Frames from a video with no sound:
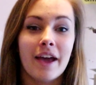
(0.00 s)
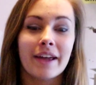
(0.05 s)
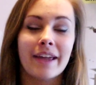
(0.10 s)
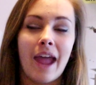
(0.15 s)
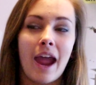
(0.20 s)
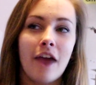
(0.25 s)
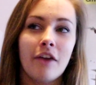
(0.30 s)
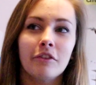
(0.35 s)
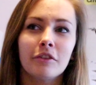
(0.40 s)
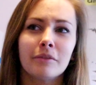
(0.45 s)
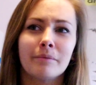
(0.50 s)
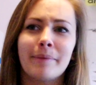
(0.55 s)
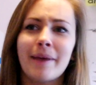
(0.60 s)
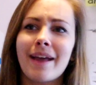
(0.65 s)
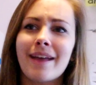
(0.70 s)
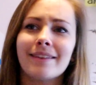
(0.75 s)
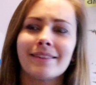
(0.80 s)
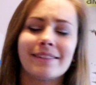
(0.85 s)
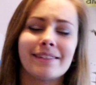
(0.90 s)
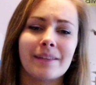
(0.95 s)
Carol
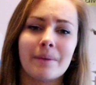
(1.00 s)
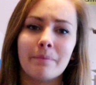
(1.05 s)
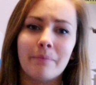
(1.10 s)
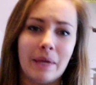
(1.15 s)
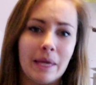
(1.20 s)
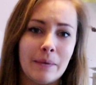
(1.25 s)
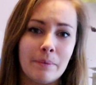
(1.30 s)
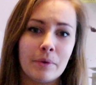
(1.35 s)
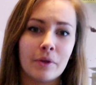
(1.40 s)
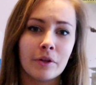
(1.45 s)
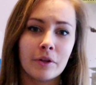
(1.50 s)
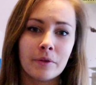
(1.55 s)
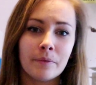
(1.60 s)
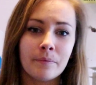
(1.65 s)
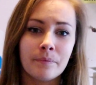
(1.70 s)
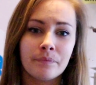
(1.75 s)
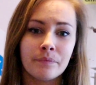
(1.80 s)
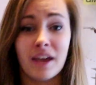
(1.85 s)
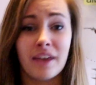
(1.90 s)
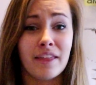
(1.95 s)
burns some people.